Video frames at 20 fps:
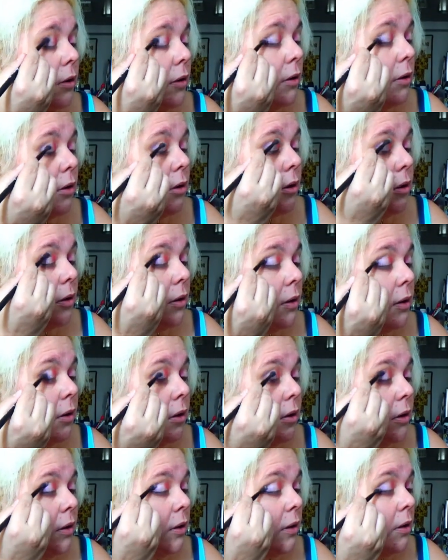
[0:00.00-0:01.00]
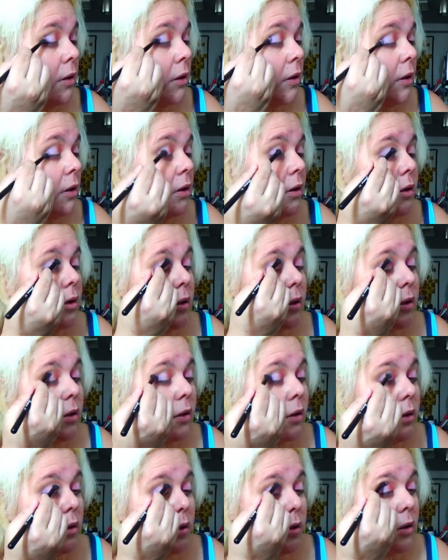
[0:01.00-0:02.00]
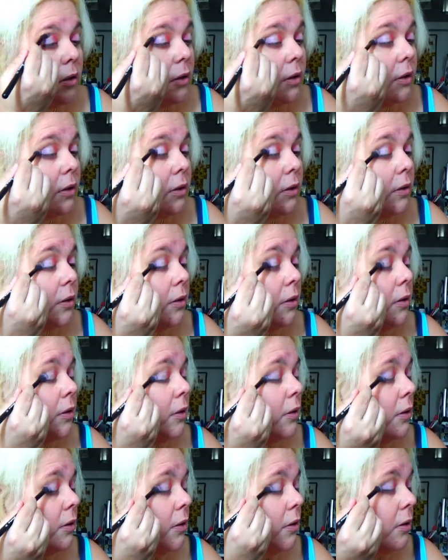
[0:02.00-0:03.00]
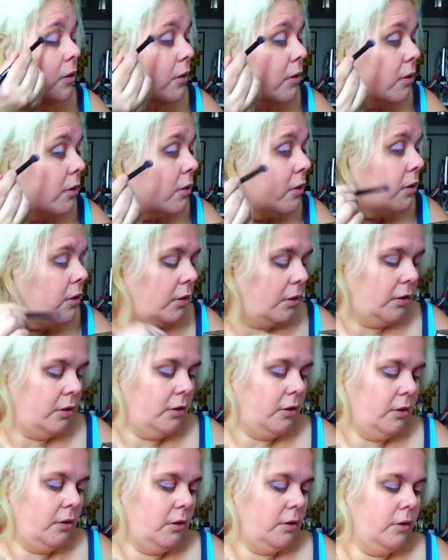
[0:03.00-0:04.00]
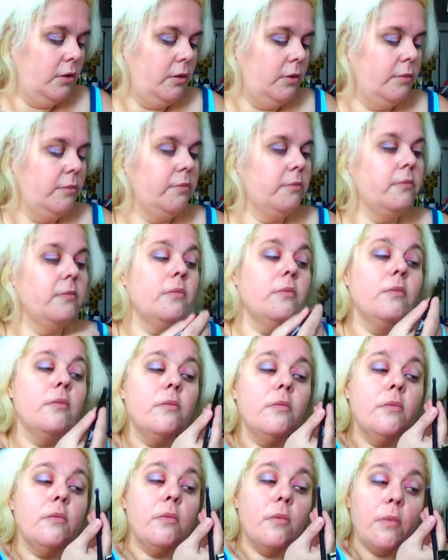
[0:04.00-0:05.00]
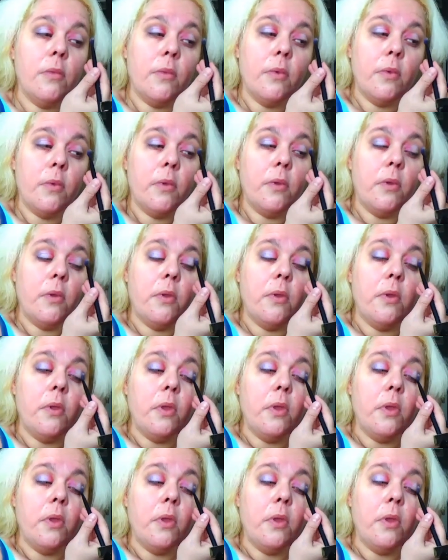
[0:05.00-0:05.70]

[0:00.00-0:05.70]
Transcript: Nothing is said.